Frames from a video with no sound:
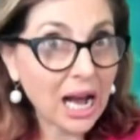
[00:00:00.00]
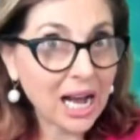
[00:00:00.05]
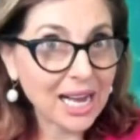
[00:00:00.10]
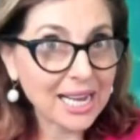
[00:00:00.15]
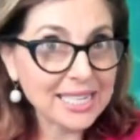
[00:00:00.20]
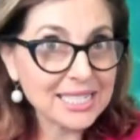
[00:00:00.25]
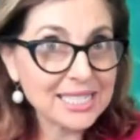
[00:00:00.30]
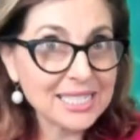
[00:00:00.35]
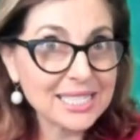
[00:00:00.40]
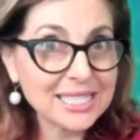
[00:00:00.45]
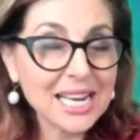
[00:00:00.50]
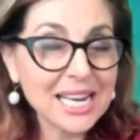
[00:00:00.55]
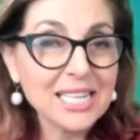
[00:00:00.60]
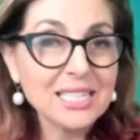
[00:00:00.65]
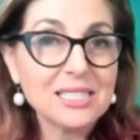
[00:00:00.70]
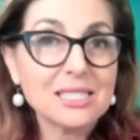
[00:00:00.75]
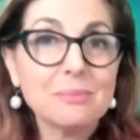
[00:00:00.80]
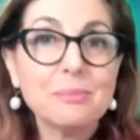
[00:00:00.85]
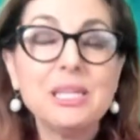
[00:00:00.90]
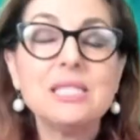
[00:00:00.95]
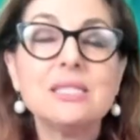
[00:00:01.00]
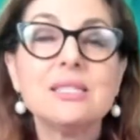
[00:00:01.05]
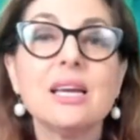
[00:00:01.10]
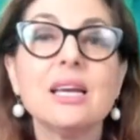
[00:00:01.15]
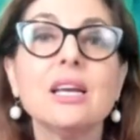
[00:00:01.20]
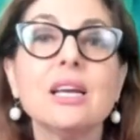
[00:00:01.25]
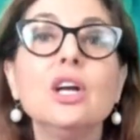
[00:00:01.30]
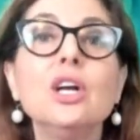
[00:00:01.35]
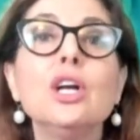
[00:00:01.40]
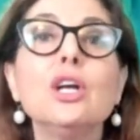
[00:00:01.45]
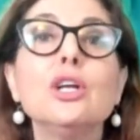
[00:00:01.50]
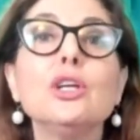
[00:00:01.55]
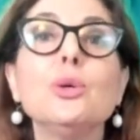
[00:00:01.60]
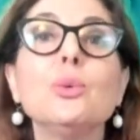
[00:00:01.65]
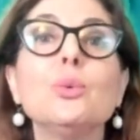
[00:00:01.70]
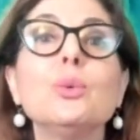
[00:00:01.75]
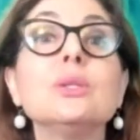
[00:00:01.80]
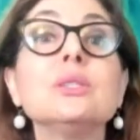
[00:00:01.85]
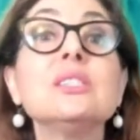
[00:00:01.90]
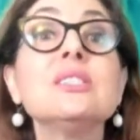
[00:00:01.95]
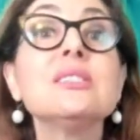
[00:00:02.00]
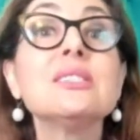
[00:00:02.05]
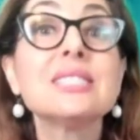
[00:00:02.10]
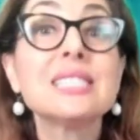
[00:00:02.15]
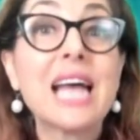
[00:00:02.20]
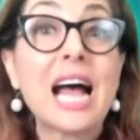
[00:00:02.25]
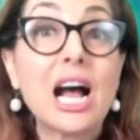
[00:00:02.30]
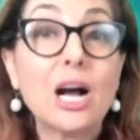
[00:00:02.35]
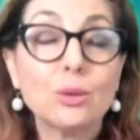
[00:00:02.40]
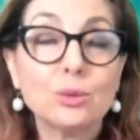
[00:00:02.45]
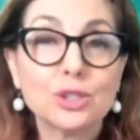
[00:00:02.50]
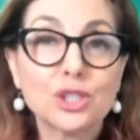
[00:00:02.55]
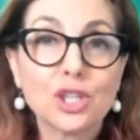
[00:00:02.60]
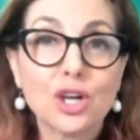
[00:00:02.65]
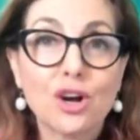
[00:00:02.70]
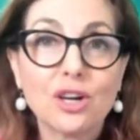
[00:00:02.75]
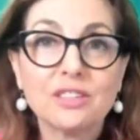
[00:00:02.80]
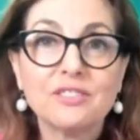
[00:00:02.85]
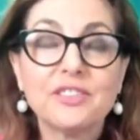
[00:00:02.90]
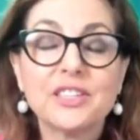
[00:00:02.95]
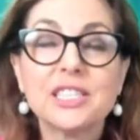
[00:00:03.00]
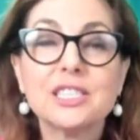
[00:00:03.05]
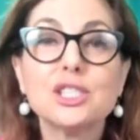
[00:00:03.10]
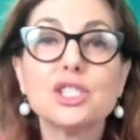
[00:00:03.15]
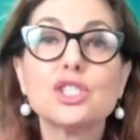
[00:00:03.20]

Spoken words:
high stakes meeting, you will sound confident.